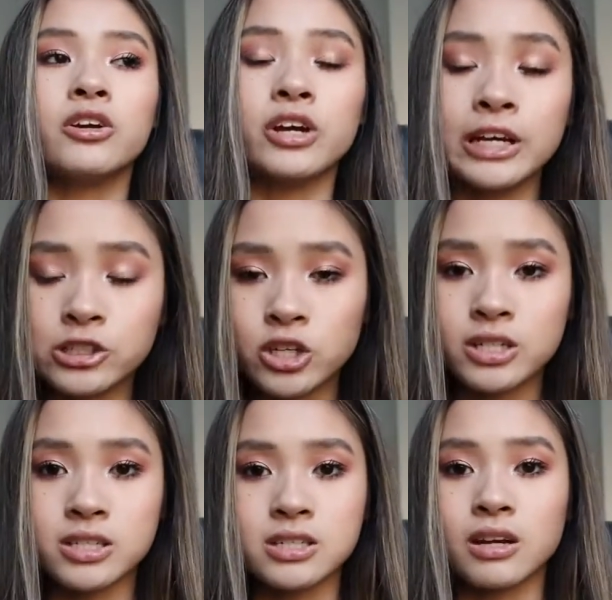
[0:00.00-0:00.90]
your
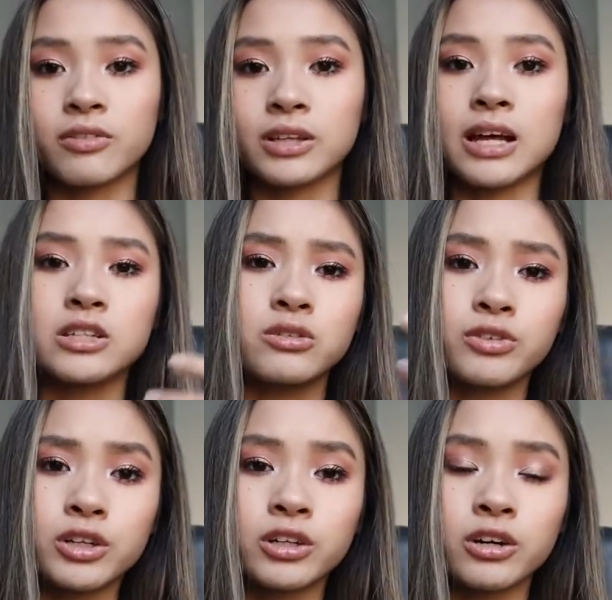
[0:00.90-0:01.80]
interests and stuff like that. So
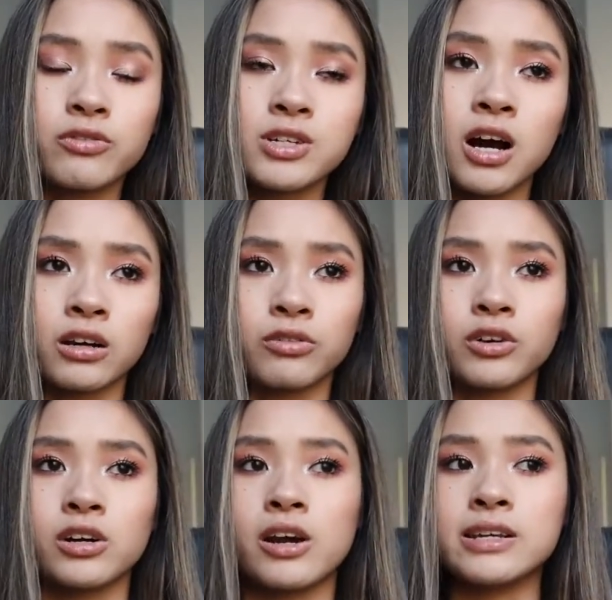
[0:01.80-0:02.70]
if you're a good
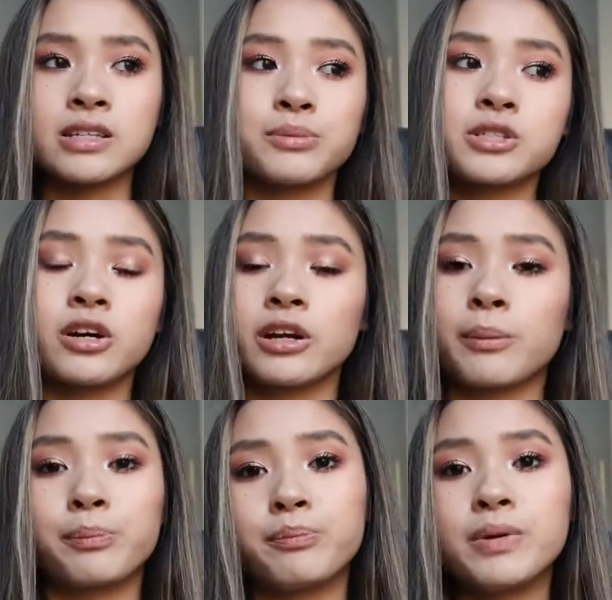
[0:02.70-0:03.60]
photographer and someone's starting
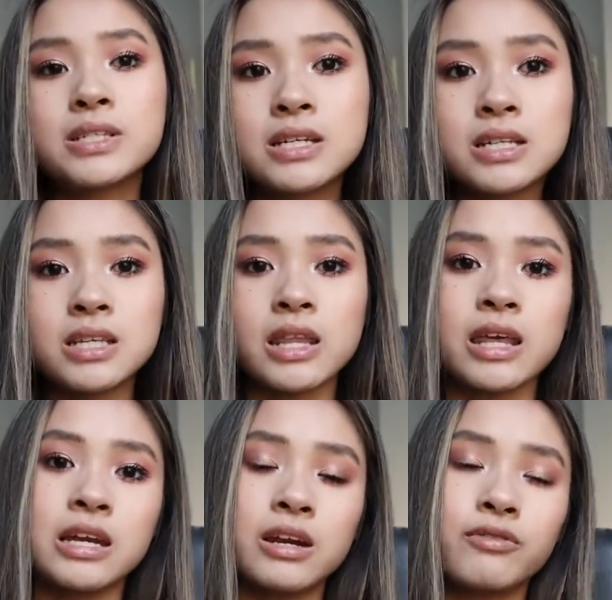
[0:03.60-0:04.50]
a business and
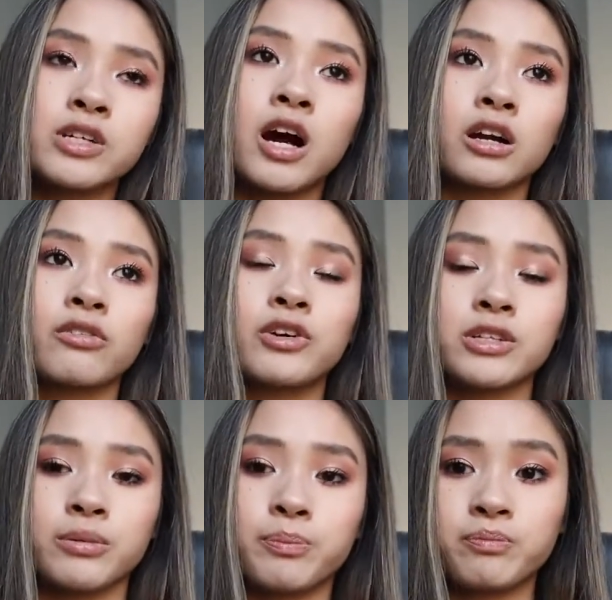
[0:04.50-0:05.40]
they need a photographer
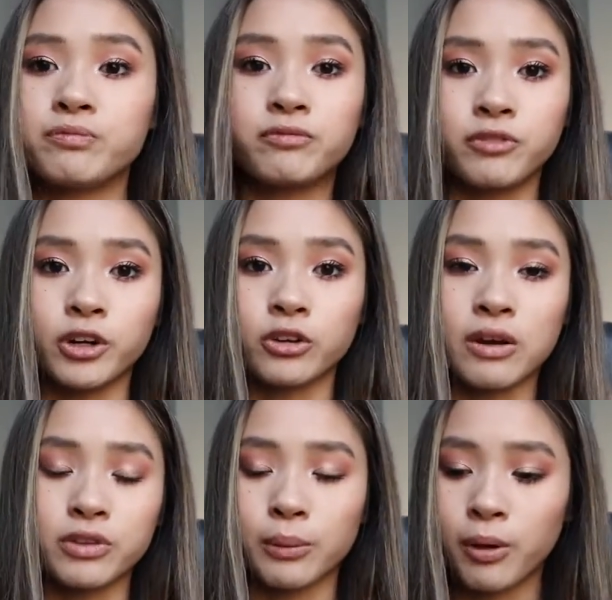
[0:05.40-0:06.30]
to
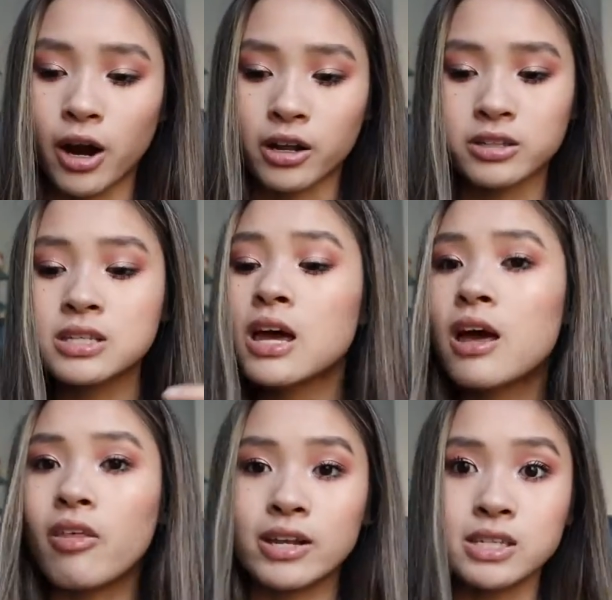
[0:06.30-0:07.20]
photograph their products
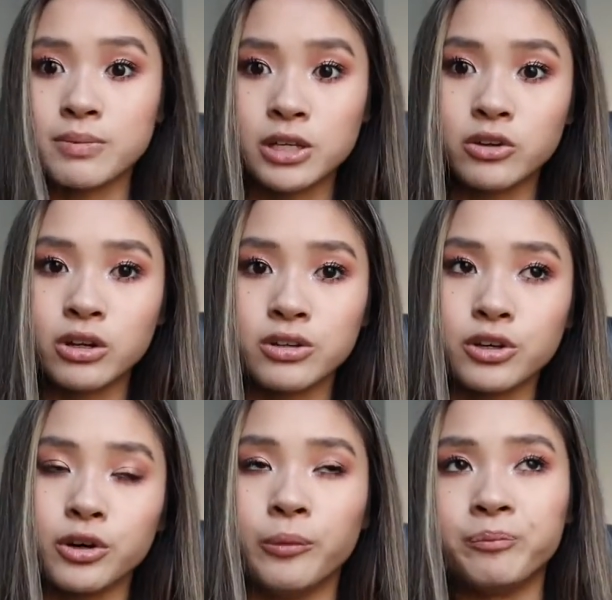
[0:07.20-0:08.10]
that's something you could
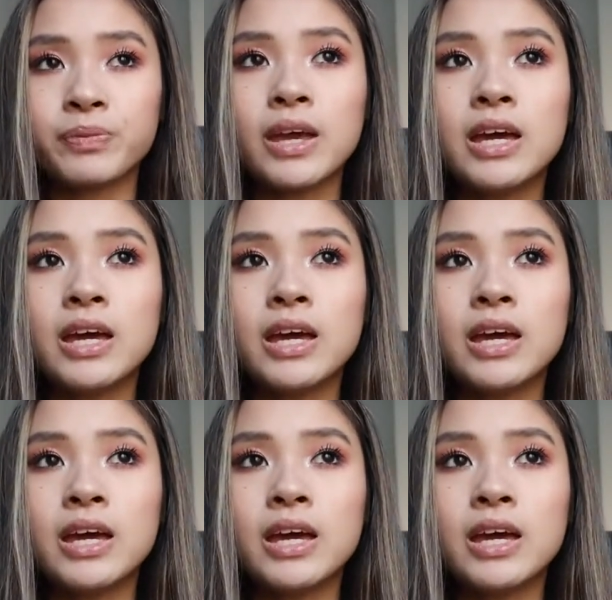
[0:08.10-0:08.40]
do